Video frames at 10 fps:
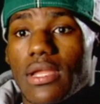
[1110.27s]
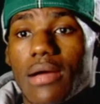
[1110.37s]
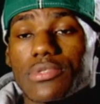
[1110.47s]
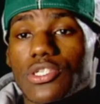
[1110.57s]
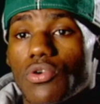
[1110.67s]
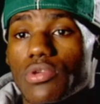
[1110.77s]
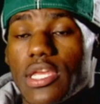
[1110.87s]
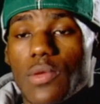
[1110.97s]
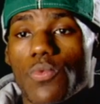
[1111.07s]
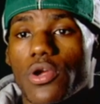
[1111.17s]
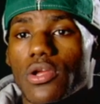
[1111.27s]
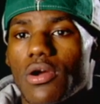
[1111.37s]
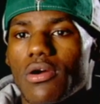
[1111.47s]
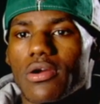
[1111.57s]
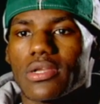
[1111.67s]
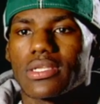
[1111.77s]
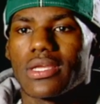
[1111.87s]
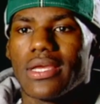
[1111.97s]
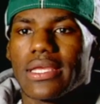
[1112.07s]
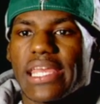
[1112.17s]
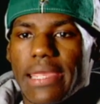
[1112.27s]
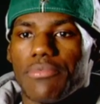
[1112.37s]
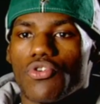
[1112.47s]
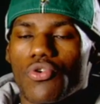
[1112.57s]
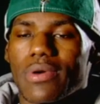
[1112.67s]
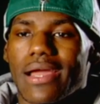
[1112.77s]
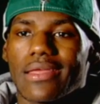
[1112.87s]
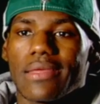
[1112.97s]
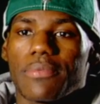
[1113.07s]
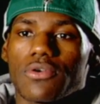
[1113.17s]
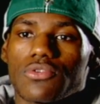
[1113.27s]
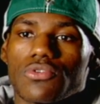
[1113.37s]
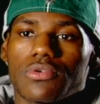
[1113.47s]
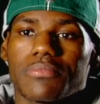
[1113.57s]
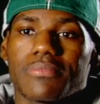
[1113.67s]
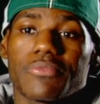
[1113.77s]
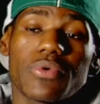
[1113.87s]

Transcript: I'm just going to keep working hard and keep doing what I keep on doing,